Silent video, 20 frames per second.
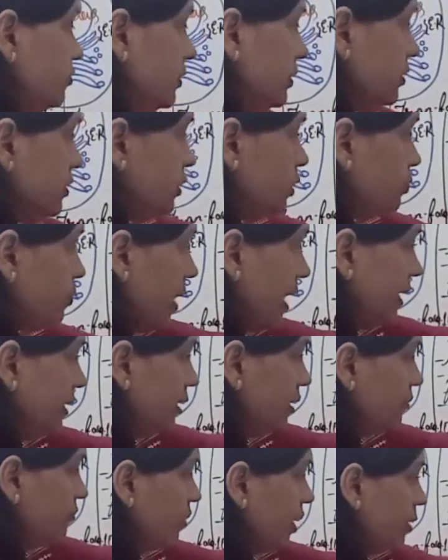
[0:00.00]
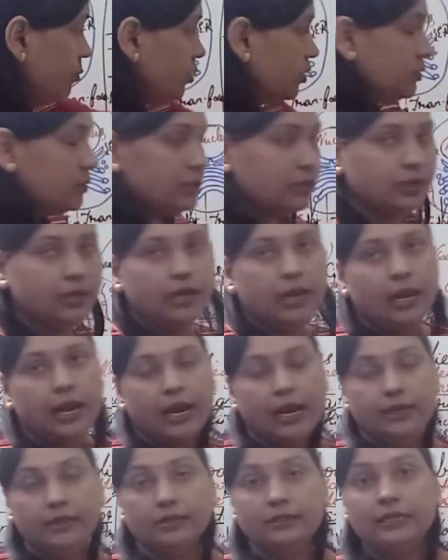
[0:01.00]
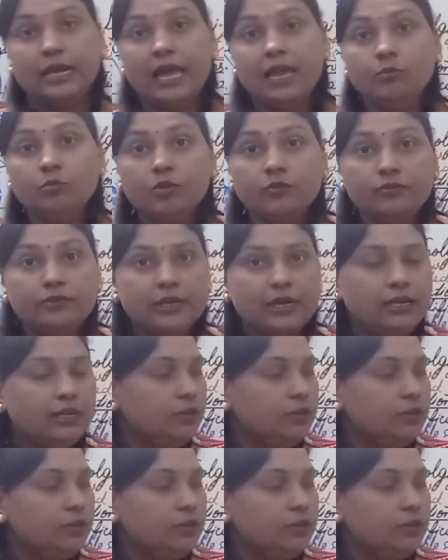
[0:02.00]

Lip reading: with the spindle fibers. At the time of cell